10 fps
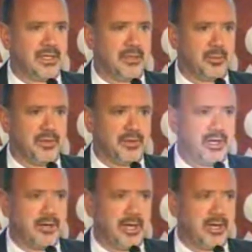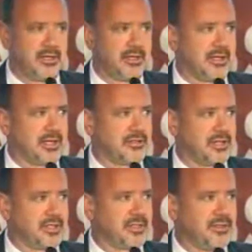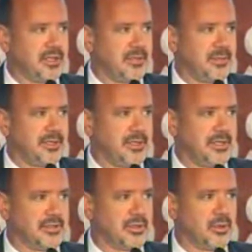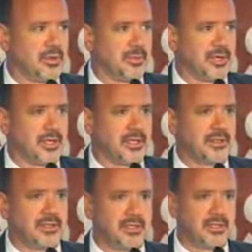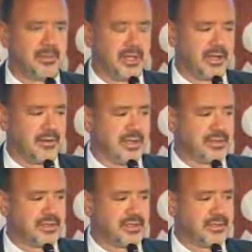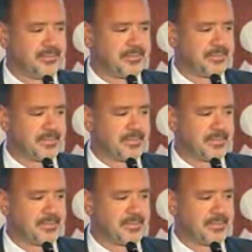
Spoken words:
And we've now added electronics development as a core product coming out of that center.